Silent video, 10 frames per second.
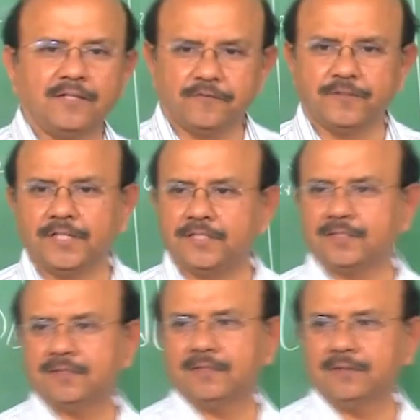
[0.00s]
the
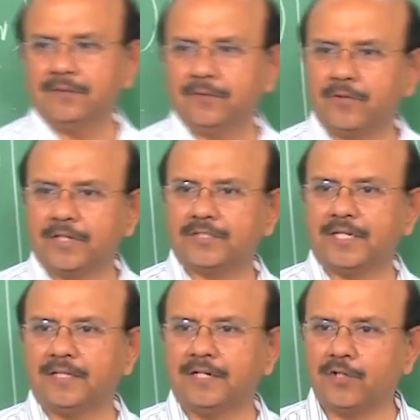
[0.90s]
physics. You
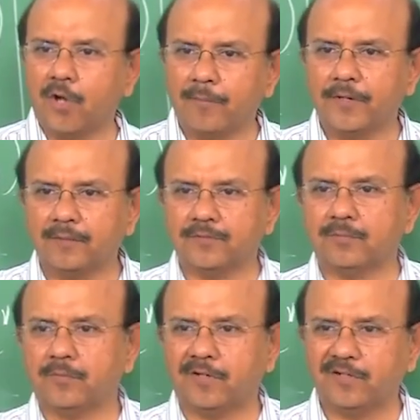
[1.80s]
understand that yaw becomes
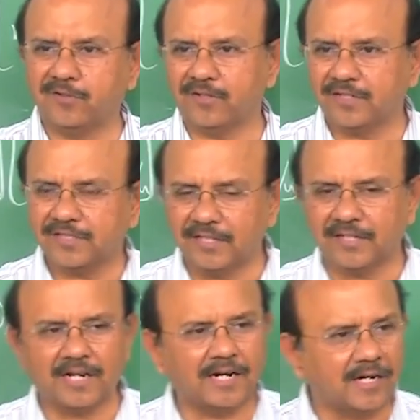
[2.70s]
important. You understand
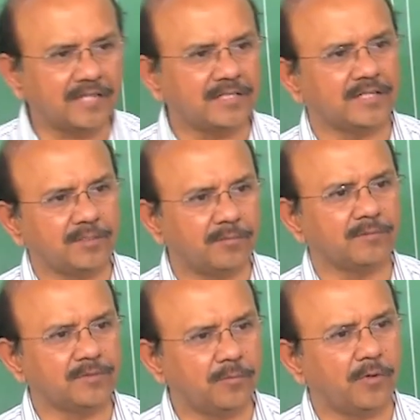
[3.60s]
that lateral acceleration
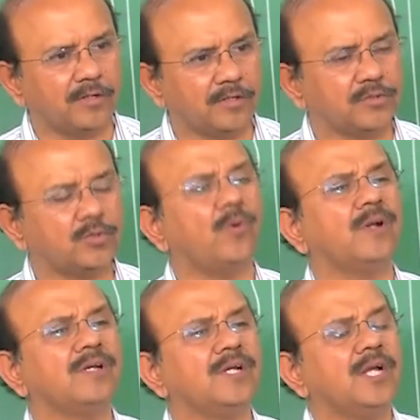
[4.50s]
becomes important, and so
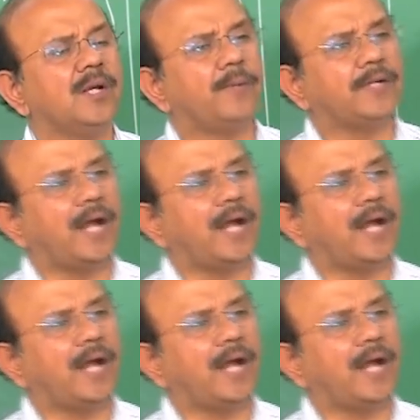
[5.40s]
on. But